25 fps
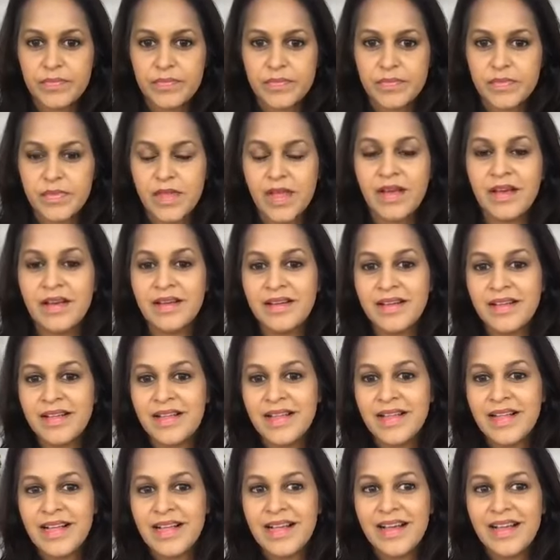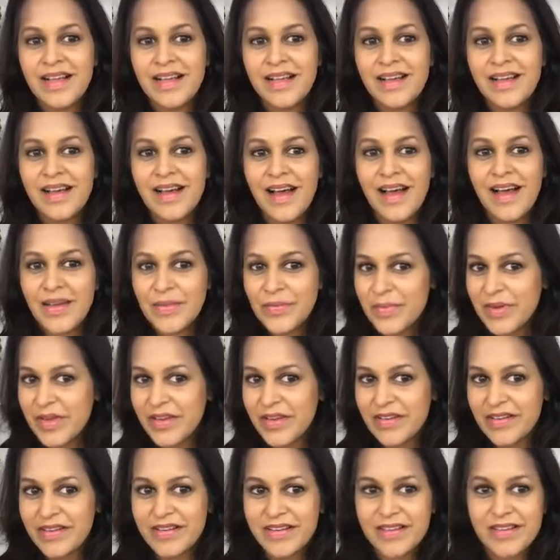I'm
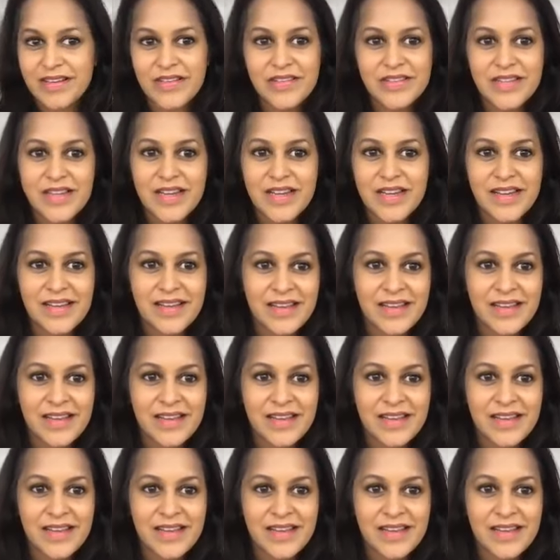here. Hold on.